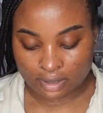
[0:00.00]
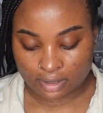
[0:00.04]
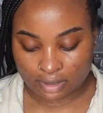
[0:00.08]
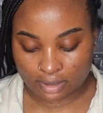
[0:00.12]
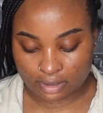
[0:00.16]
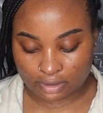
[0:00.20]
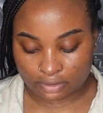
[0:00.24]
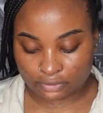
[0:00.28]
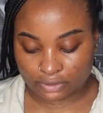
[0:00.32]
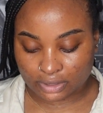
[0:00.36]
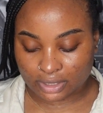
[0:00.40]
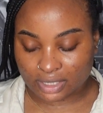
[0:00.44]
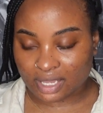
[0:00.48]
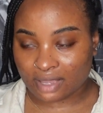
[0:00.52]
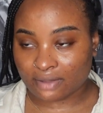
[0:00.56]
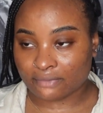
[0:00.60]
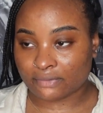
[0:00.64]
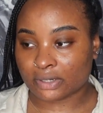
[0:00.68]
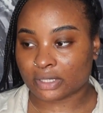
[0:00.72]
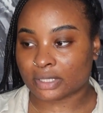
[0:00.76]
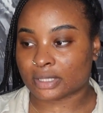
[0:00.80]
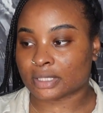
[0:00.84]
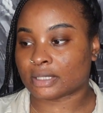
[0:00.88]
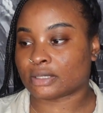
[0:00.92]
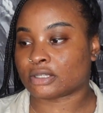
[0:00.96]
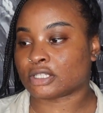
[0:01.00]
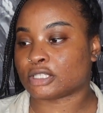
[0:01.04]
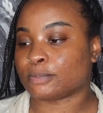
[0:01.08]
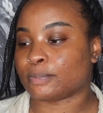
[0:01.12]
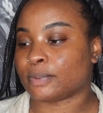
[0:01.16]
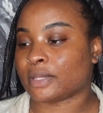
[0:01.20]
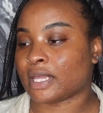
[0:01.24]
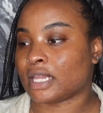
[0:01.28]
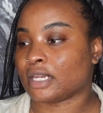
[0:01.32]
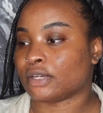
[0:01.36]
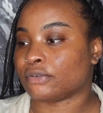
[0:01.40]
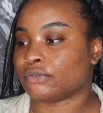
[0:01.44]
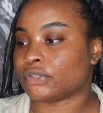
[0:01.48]
I don't really have anything else
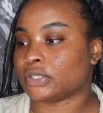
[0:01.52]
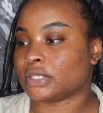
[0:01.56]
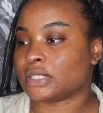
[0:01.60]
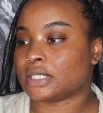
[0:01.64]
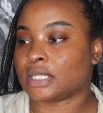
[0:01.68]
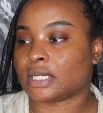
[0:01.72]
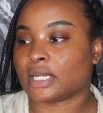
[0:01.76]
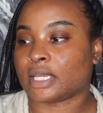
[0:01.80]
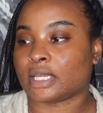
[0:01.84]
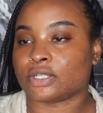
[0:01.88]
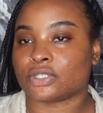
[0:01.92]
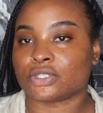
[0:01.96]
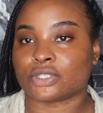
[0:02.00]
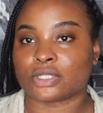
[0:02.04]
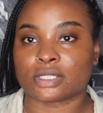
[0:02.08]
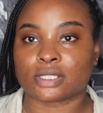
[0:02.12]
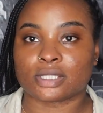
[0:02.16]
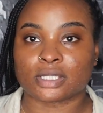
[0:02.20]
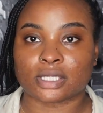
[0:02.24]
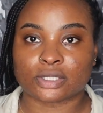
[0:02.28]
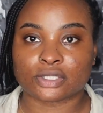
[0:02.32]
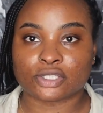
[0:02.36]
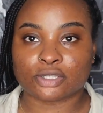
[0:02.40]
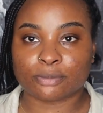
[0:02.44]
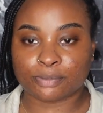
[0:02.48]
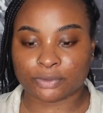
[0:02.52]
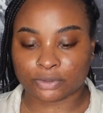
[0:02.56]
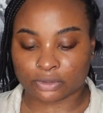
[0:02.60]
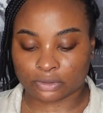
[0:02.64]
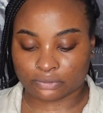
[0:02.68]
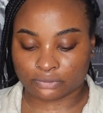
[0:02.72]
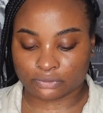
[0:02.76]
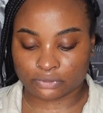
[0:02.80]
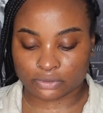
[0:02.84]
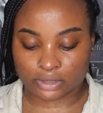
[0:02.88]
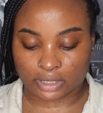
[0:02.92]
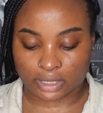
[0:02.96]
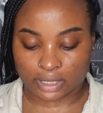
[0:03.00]
planned for today. It's just such a
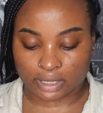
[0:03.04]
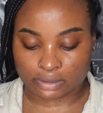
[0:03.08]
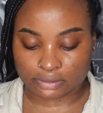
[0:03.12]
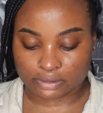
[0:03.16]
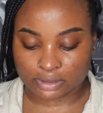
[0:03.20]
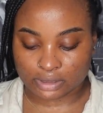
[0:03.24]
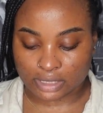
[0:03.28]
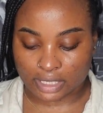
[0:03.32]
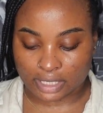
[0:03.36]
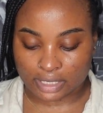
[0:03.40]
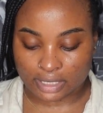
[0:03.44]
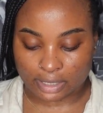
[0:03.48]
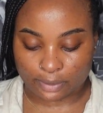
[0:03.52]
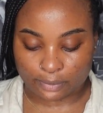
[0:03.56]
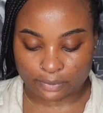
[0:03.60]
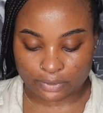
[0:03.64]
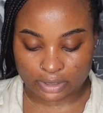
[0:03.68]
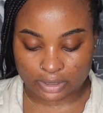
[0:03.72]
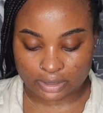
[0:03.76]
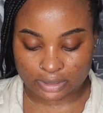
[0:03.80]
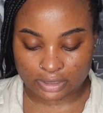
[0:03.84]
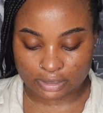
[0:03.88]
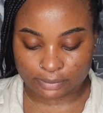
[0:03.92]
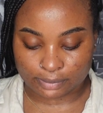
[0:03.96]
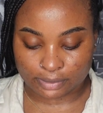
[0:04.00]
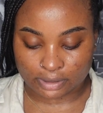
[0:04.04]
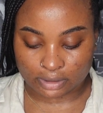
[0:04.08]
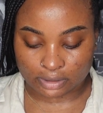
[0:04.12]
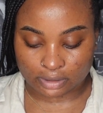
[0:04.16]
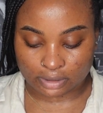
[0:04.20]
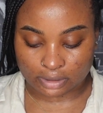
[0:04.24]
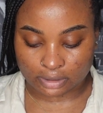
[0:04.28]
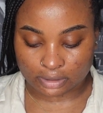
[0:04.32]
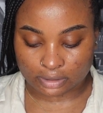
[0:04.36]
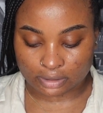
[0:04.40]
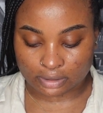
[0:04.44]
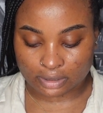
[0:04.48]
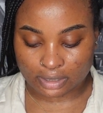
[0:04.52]
beautiful day outside. I wanted to be
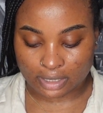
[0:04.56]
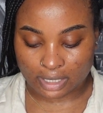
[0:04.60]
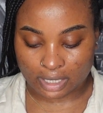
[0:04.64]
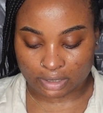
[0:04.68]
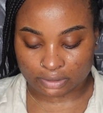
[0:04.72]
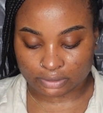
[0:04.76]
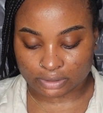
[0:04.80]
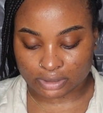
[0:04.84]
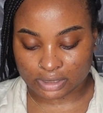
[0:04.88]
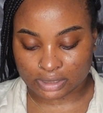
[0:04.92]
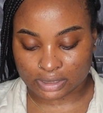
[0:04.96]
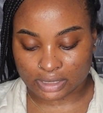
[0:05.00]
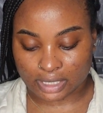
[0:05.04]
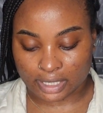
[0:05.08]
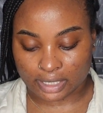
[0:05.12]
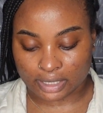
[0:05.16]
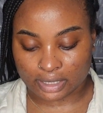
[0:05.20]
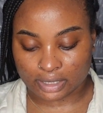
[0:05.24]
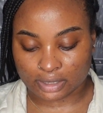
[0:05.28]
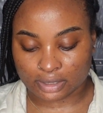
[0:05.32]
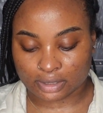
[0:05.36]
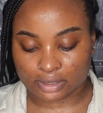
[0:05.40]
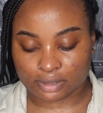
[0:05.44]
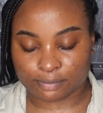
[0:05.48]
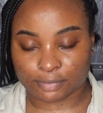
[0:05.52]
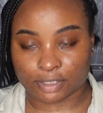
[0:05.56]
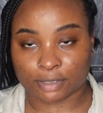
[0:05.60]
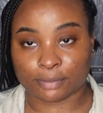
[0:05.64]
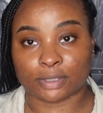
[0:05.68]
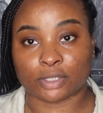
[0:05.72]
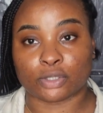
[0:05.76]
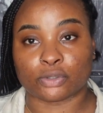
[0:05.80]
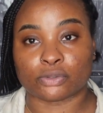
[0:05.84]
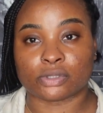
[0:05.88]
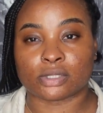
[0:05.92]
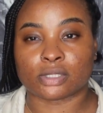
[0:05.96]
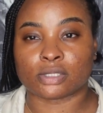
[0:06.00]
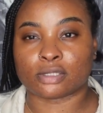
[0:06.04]
like outside, maybe
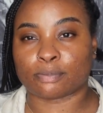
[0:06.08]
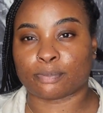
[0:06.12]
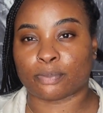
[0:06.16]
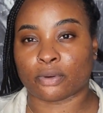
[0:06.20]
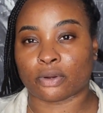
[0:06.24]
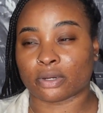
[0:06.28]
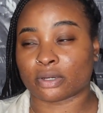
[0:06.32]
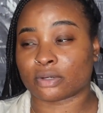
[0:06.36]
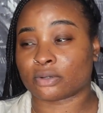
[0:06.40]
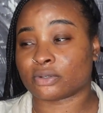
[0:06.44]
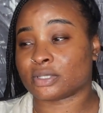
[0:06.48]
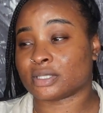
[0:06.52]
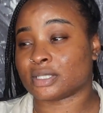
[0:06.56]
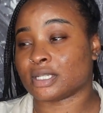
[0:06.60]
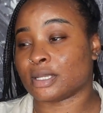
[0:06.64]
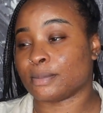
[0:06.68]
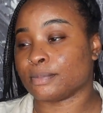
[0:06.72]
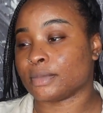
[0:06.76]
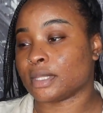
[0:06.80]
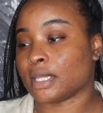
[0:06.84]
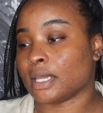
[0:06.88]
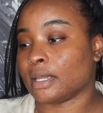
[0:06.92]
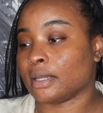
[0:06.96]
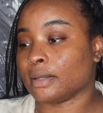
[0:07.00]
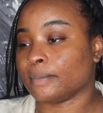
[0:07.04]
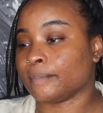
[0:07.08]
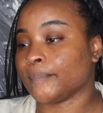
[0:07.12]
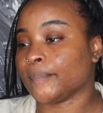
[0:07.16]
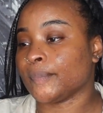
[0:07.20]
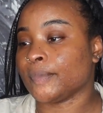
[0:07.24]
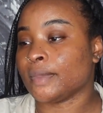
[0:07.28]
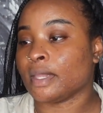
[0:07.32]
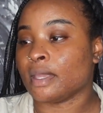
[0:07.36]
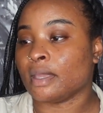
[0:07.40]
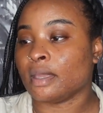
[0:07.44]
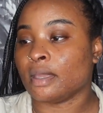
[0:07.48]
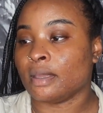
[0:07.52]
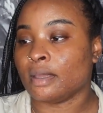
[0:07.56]
go to the park or something.
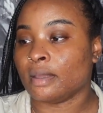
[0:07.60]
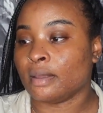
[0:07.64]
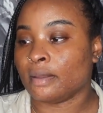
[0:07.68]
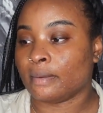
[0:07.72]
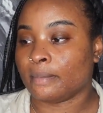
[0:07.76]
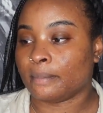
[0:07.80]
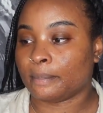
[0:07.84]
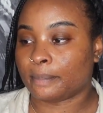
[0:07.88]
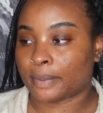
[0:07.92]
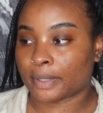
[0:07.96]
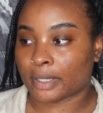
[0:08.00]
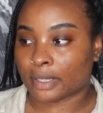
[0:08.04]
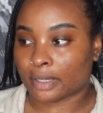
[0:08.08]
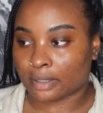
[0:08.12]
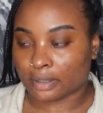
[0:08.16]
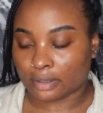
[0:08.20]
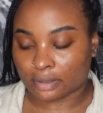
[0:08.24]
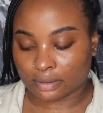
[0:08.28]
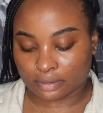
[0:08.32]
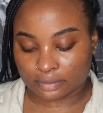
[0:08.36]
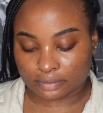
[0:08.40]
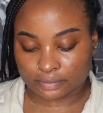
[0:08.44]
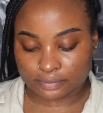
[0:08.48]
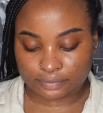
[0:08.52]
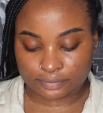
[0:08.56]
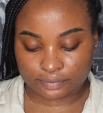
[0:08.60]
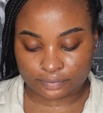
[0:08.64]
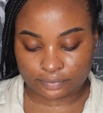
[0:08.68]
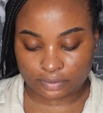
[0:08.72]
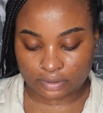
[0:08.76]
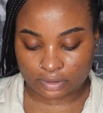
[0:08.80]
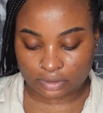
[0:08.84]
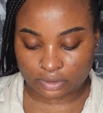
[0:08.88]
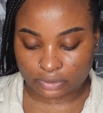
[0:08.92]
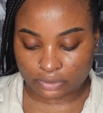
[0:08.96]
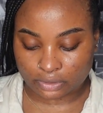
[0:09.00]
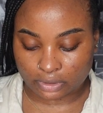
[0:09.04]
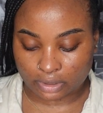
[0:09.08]
But
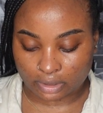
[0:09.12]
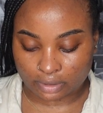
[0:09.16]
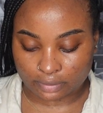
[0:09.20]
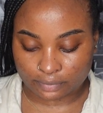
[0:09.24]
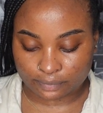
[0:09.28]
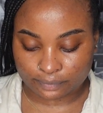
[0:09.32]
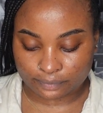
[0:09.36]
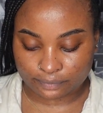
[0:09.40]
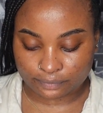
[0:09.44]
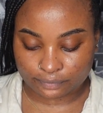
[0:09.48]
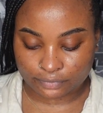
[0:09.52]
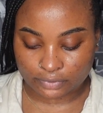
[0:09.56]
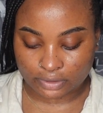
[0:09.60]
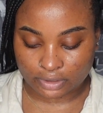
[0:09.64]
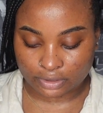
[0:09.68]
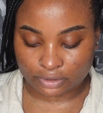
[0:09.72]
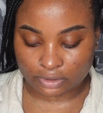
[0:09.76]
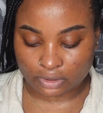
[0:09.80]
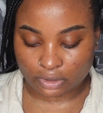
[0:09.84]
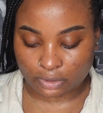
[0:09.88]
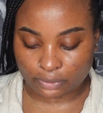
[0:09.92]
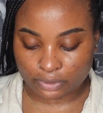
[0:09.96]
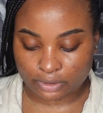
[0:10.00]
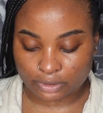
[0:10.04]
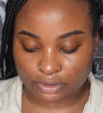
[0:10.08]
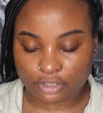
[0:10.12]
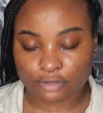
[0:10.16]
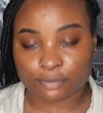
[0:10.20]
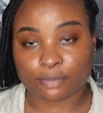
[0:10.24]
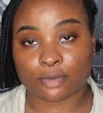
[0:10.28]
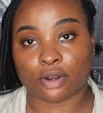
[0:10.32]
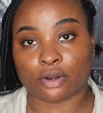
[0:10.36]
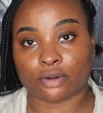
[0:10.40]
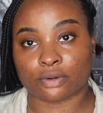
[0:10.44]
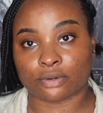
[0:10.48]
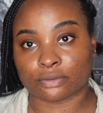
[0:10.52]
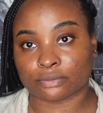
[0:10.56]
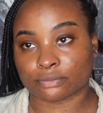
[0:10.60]
it's okay. There's always
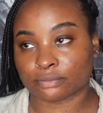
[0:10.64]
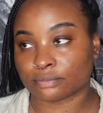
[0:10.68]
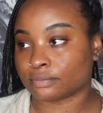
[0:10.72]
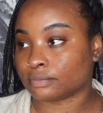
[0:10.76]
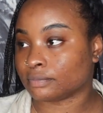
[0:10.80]
tomorrow.